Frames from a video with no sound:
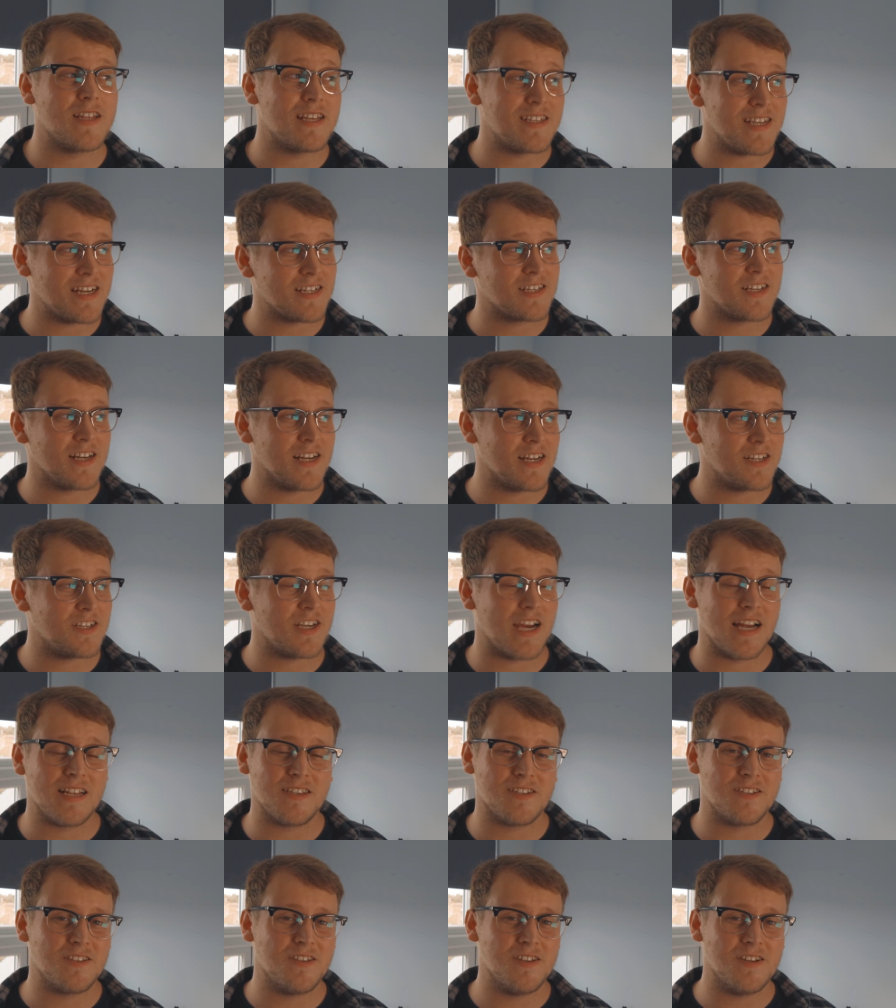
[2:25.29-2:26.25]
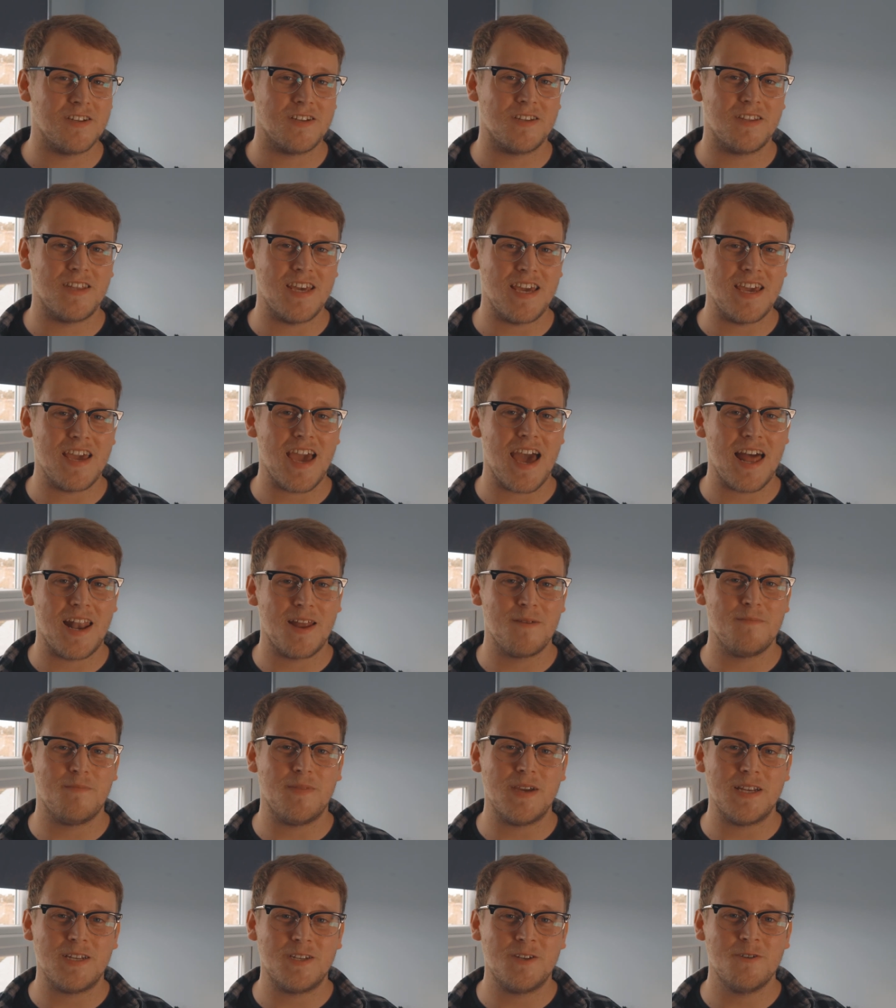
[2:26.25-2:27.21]
there's actually a chance that the
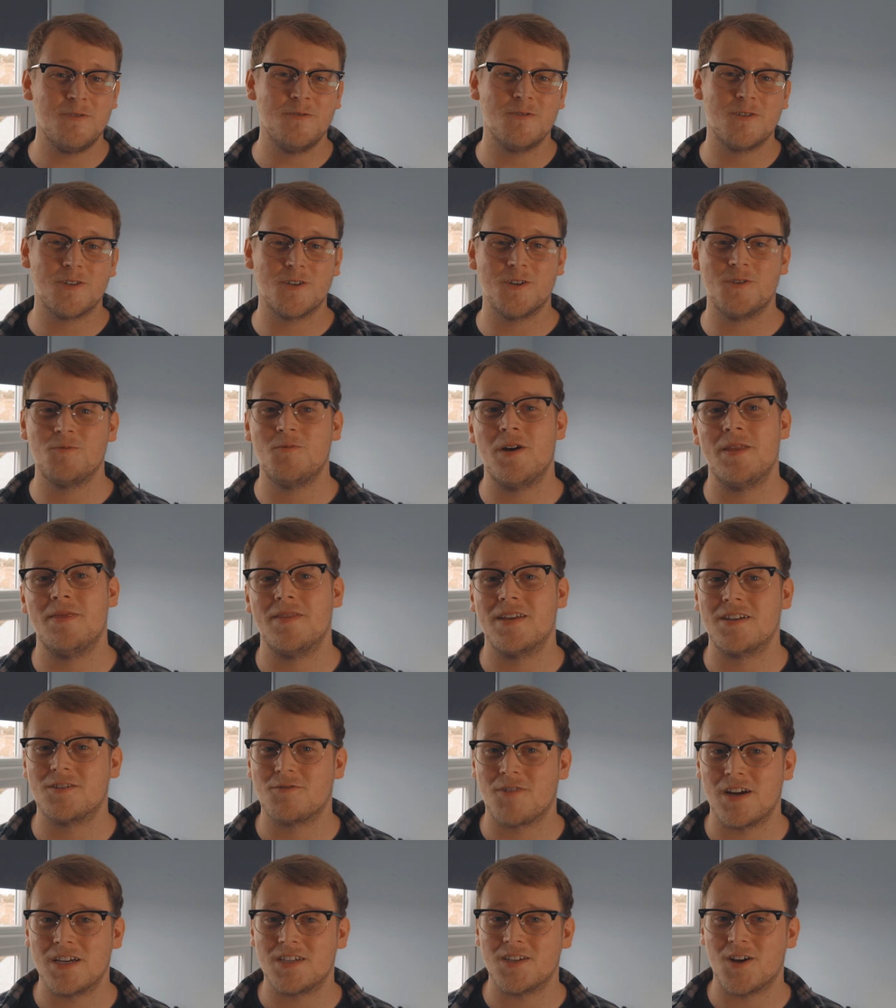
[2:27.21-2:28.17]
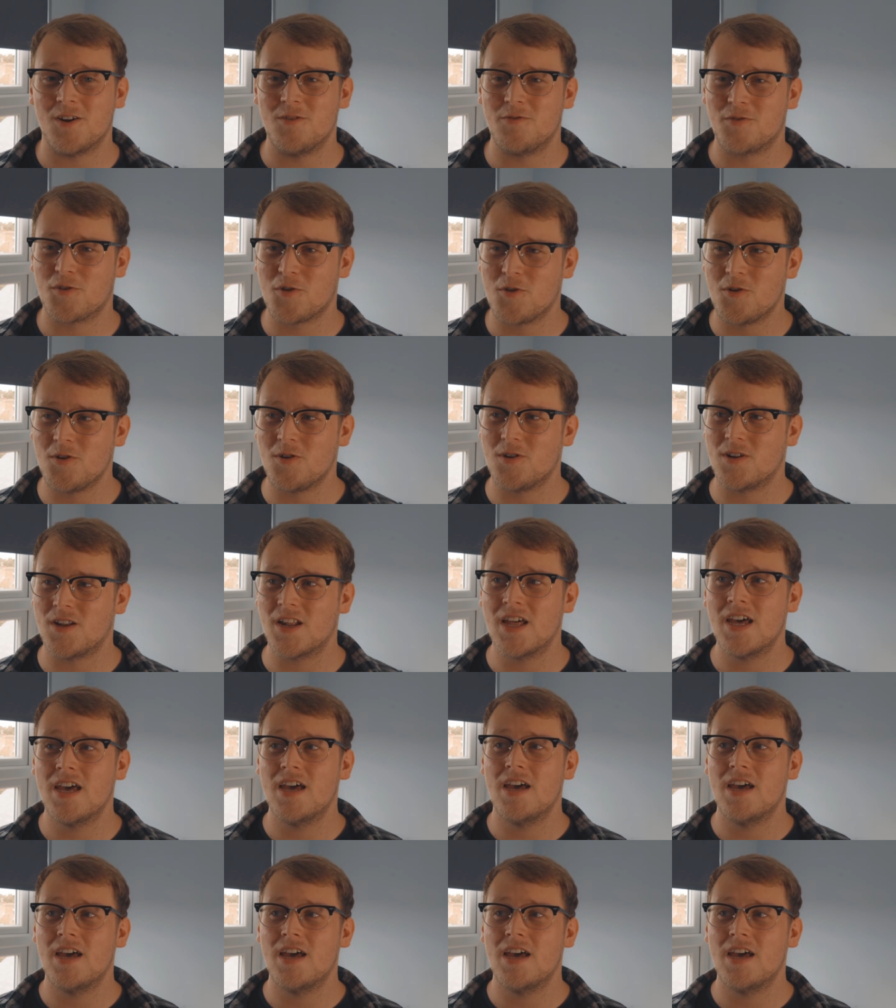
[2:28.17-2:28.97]
LMP2s could win this race overall,